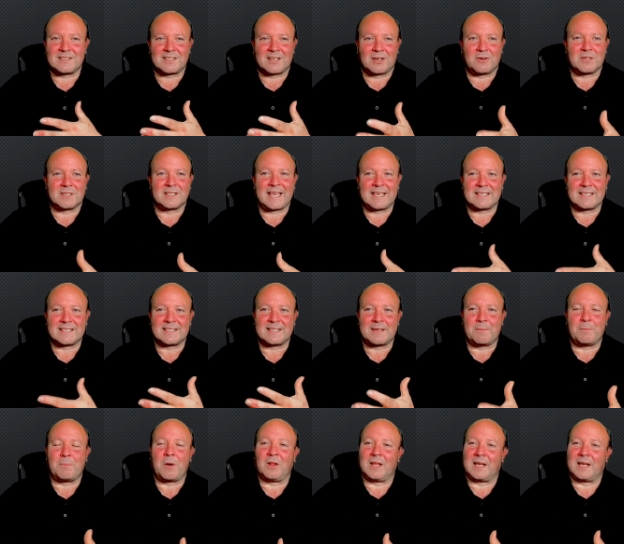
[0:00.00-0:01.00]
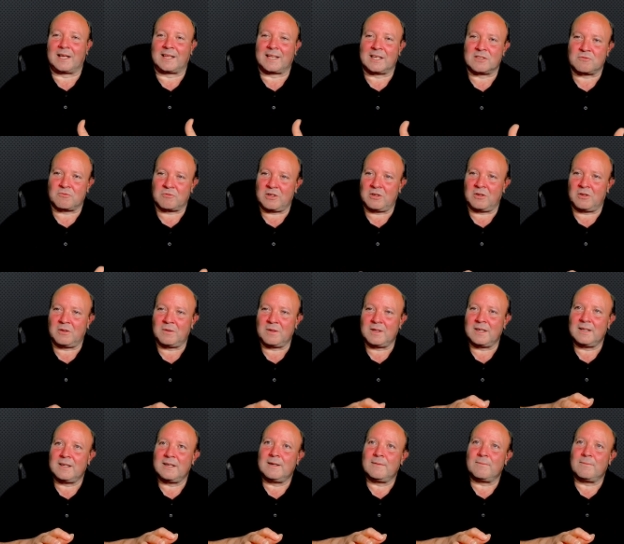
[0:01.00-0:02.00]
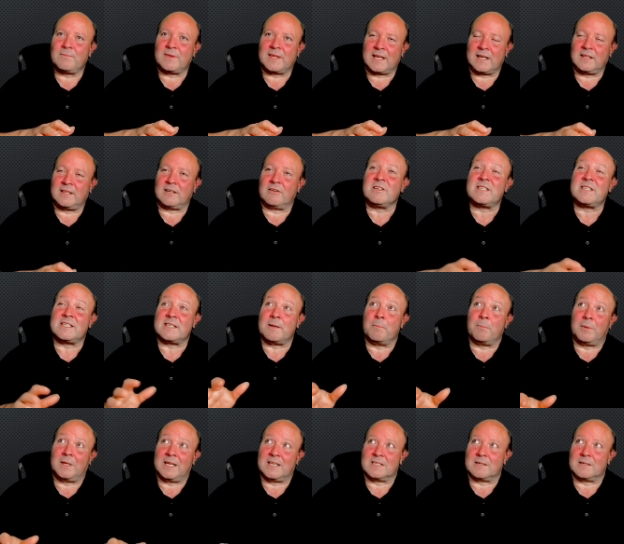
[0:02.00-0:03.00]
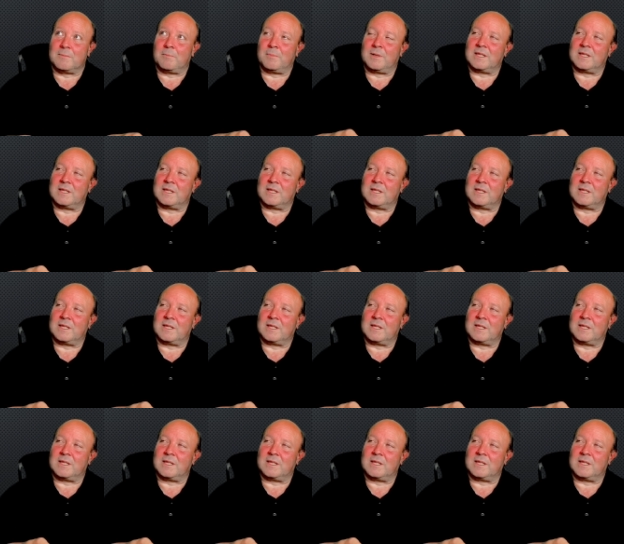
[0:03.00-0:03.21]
So it's less symbolic. There is symbolism,